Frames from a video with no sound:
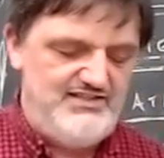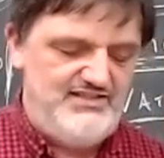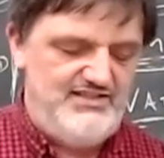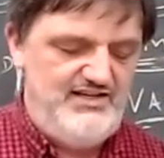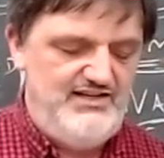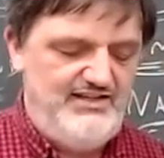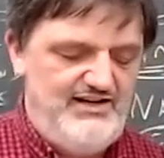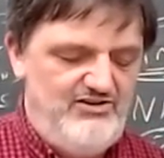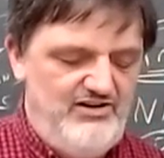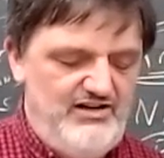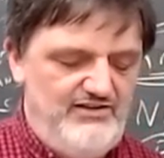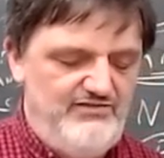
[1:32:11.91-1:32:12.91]

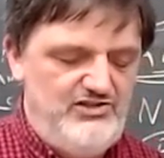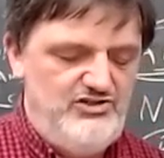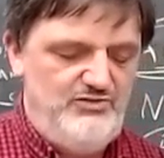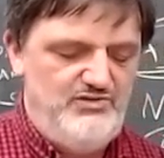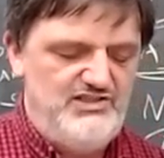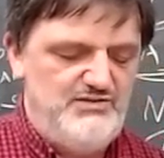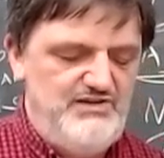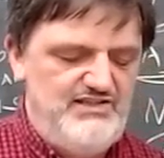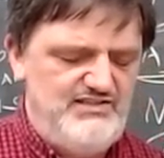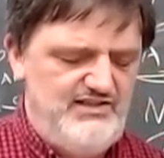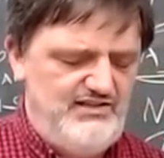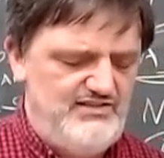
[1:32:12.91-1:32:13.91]
Singularity of the Human
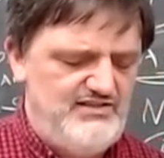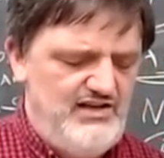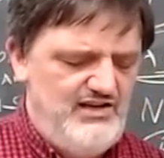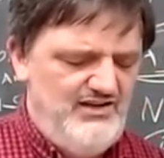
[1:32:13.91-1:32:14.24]
Species.